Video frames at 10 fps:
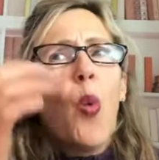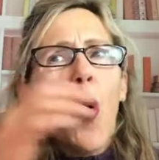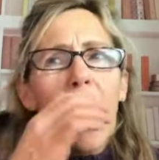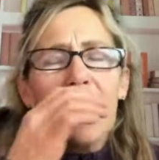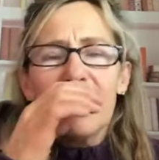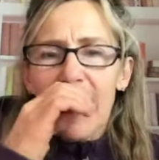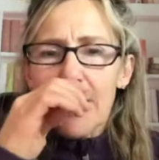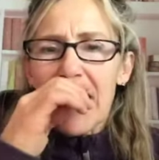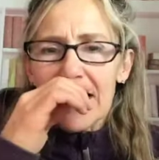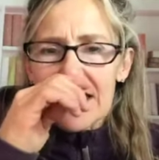What
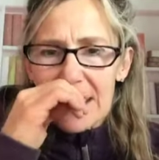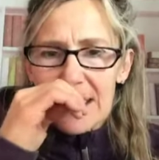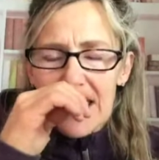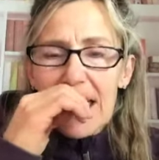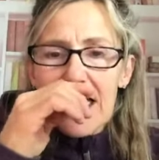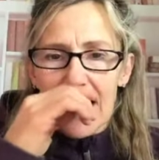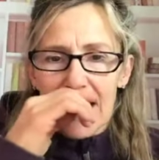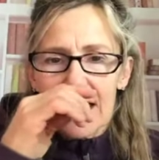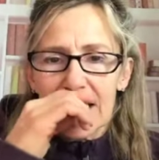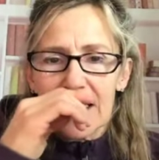if I'm meant to see
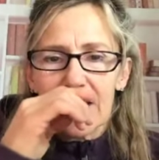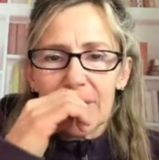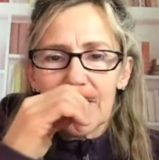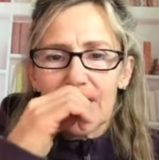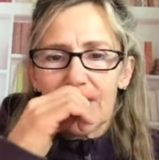this